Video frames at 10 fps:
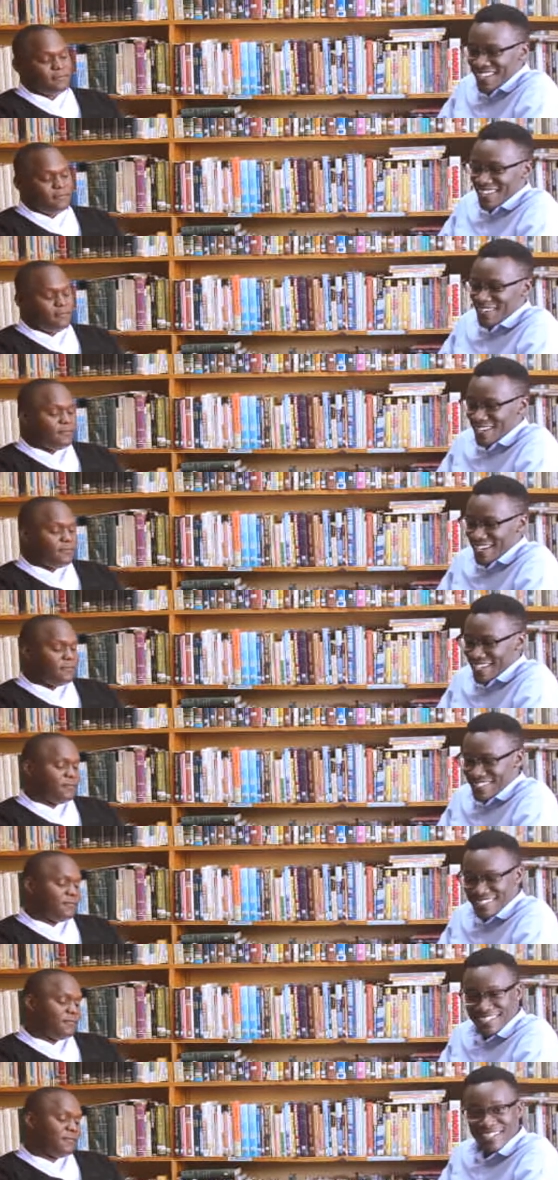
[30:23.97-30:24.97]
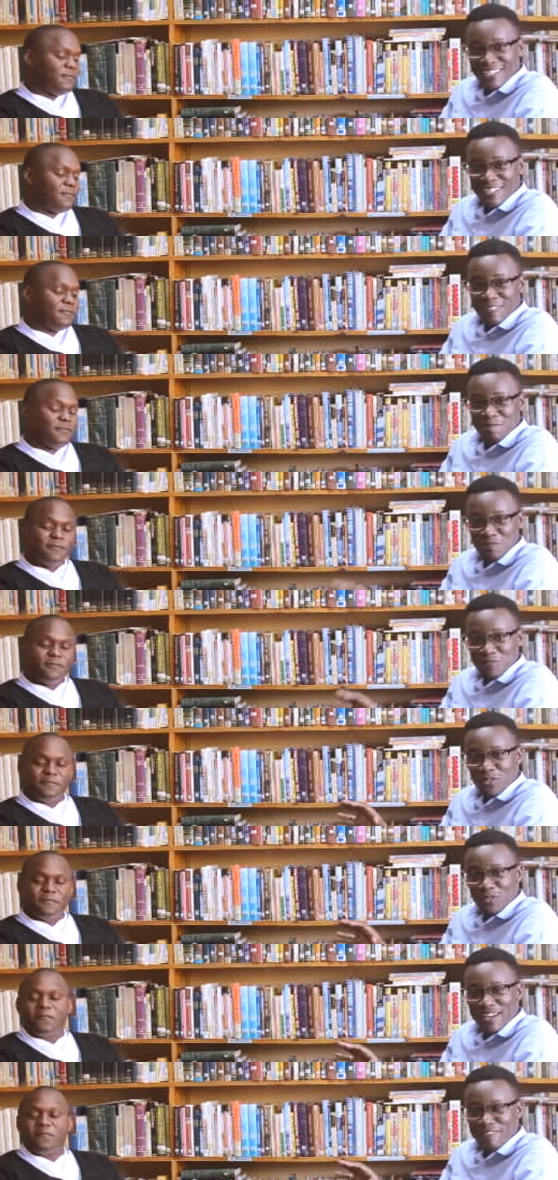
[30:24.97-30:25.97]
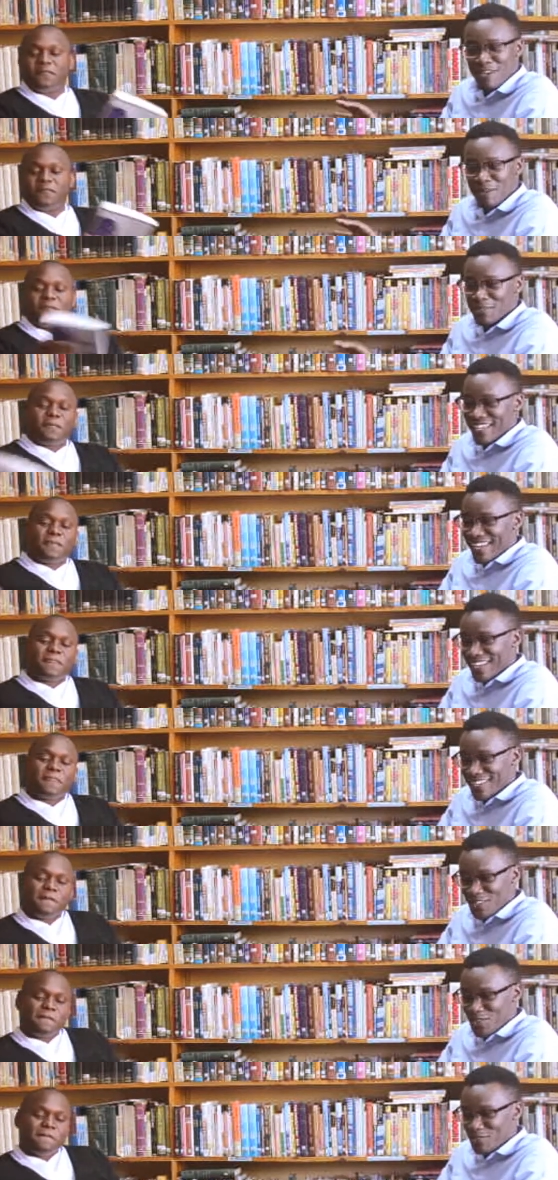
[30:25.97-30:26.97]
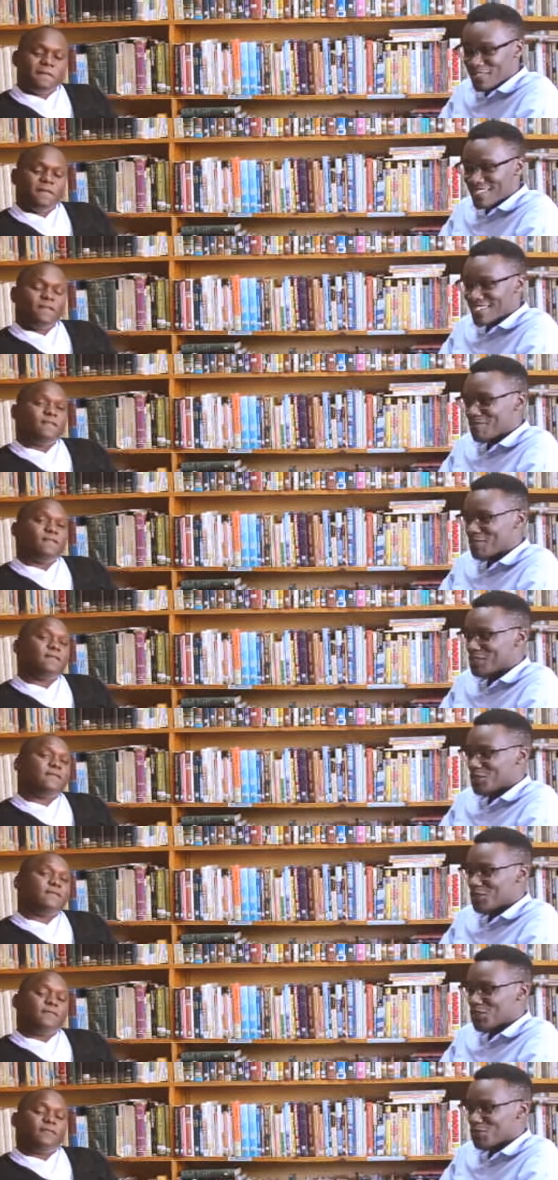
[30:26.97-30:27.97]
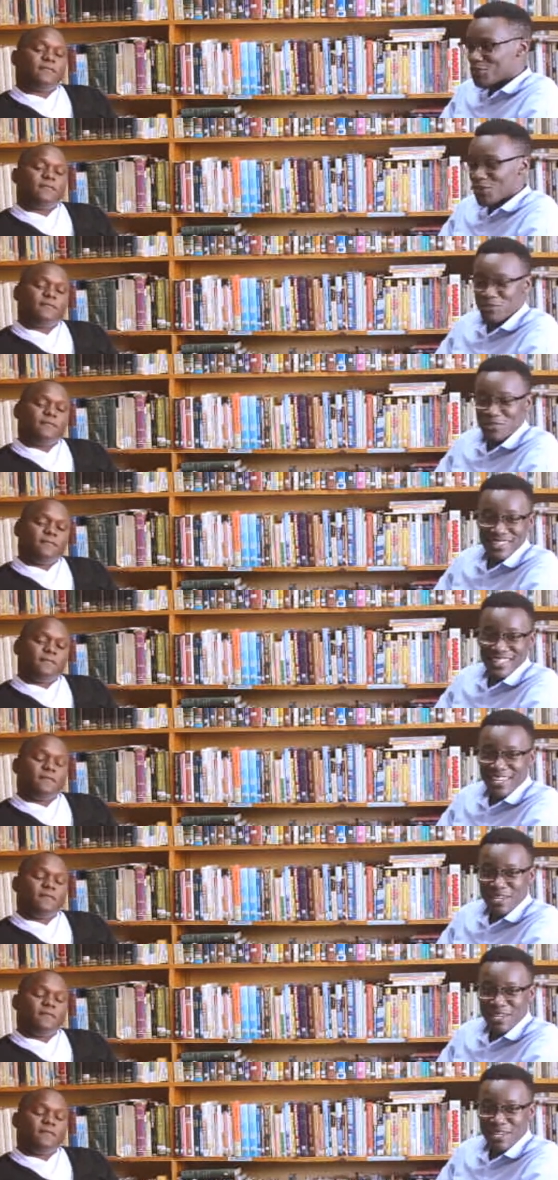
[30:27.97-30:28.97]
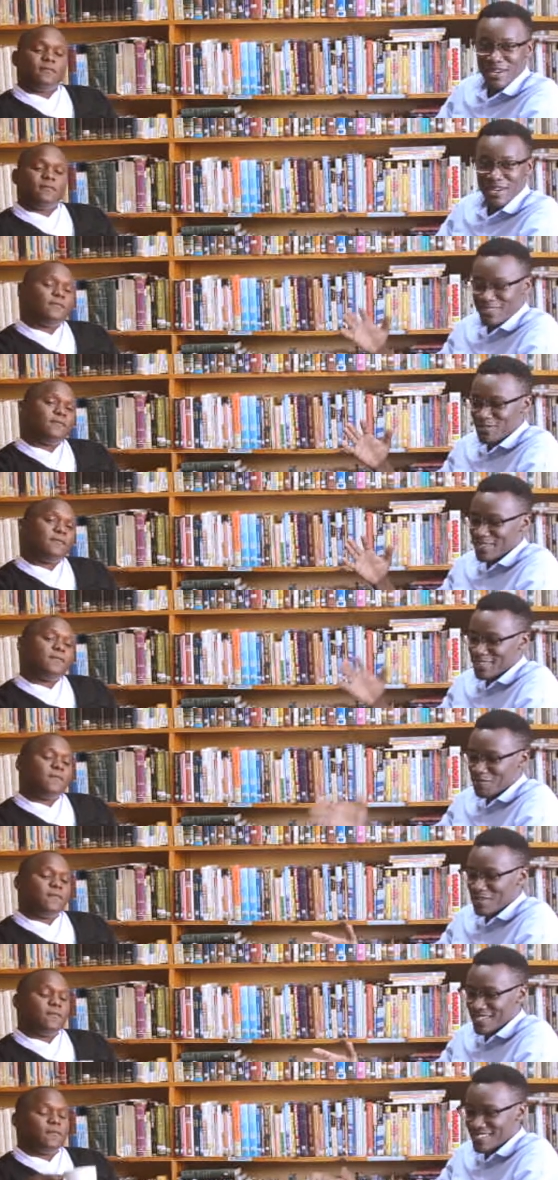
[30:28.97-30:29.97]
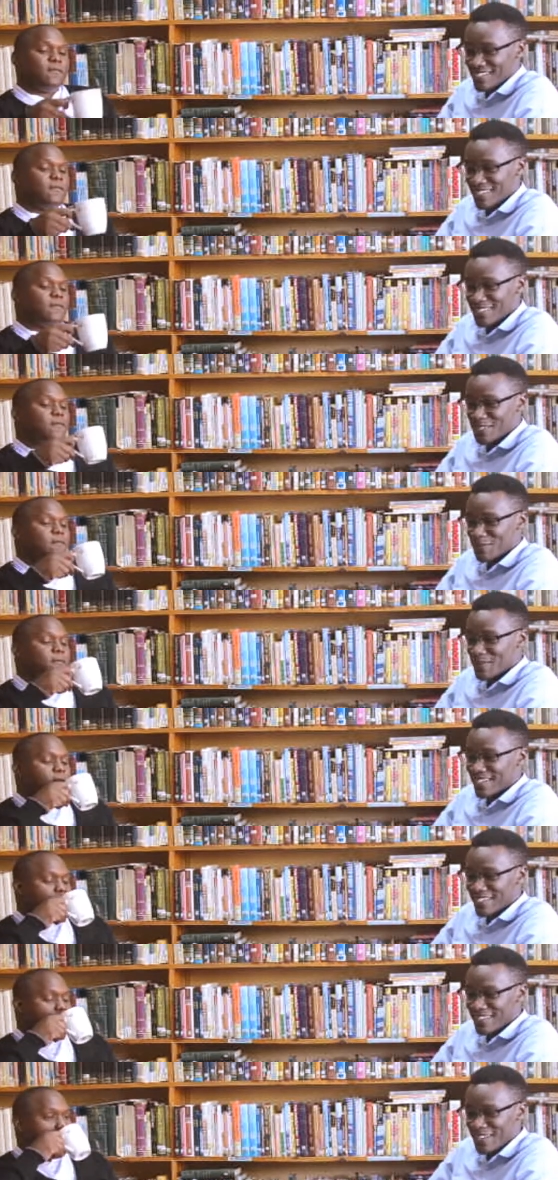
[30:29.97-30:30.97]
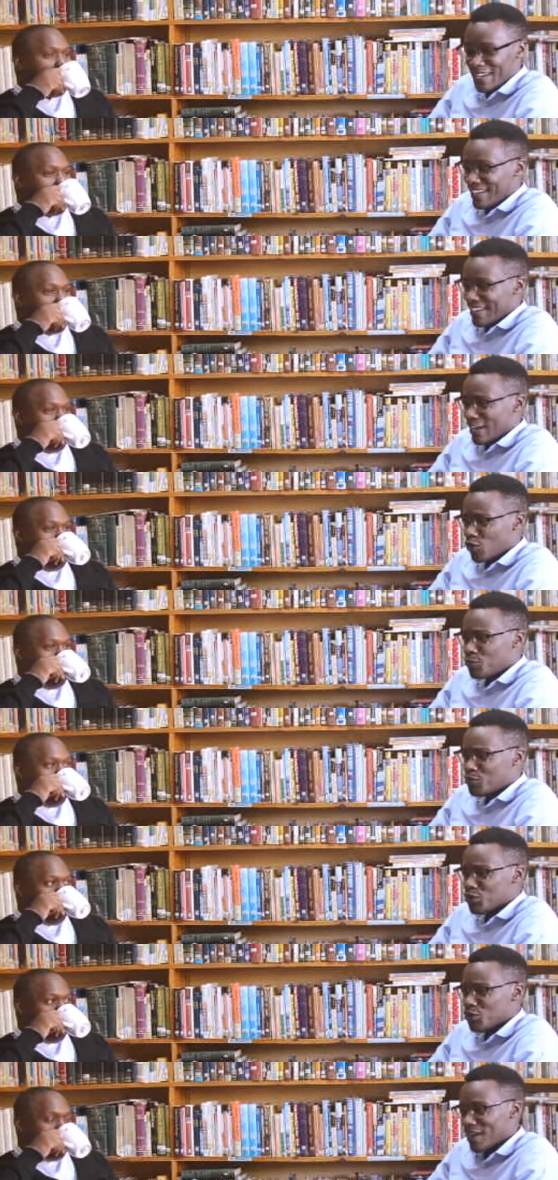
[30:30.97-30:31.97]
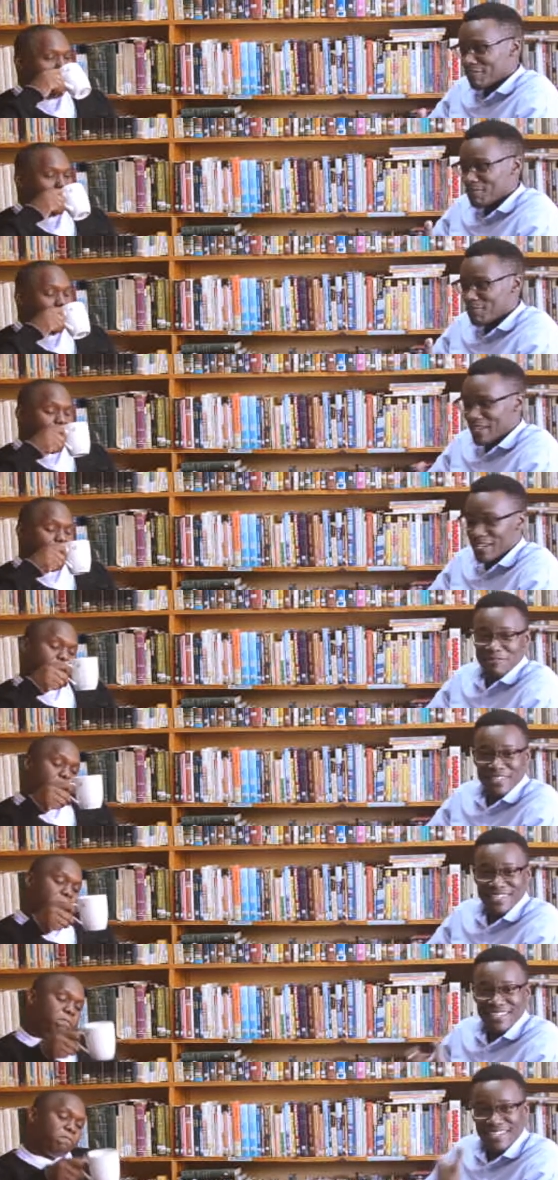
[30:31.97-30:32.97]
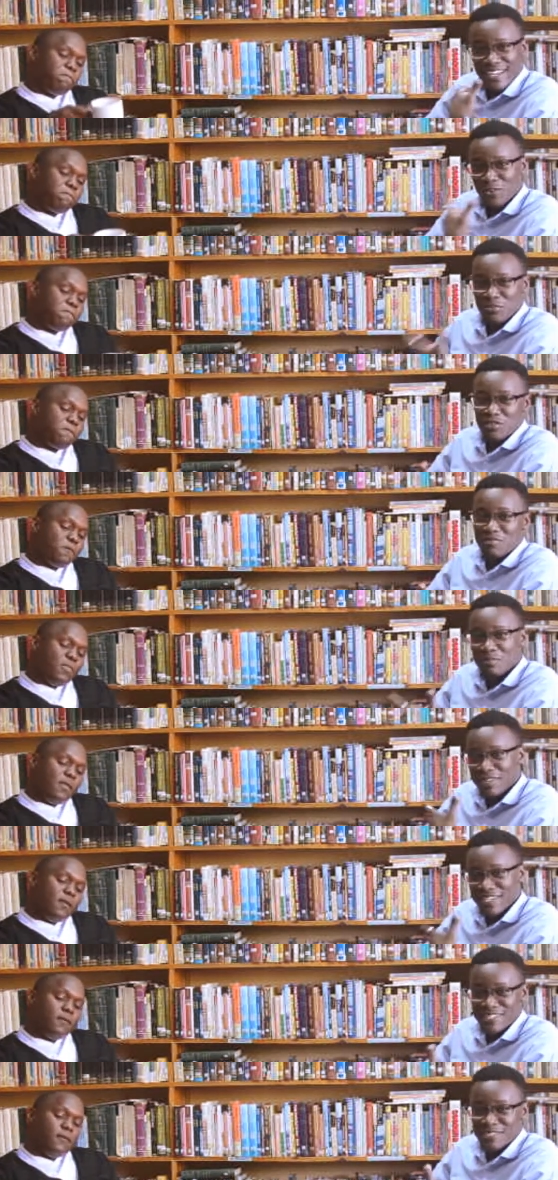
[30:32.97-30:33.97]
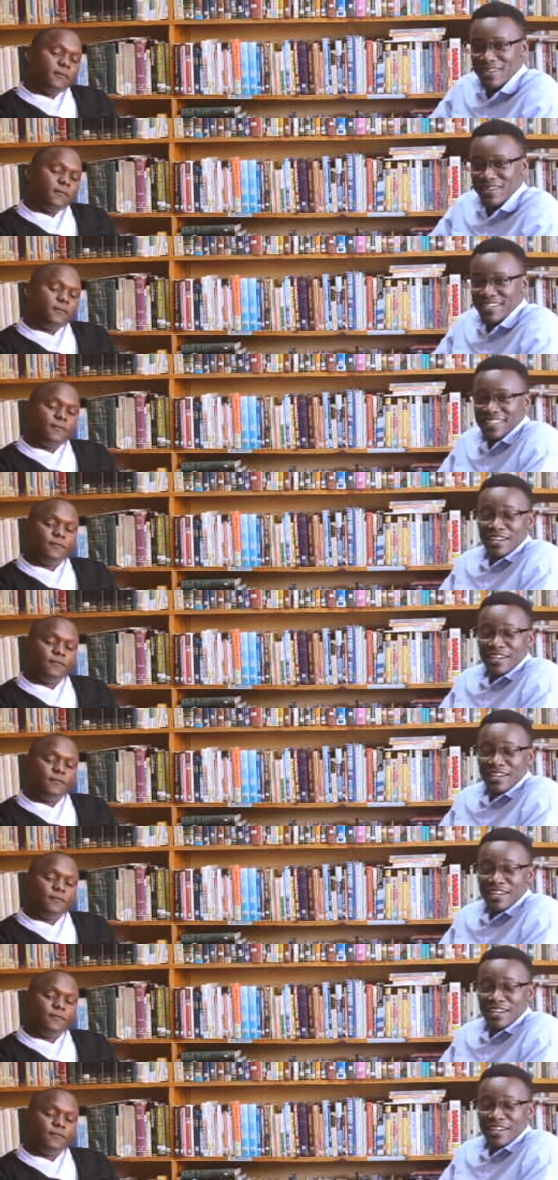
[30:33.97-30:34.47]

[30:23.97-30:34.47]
Speaker 1: All right. Um, we have come to the end of this episode of Coffee in the Library with Pastor Sibale. I hope you have benefited. I hope you've been blessed by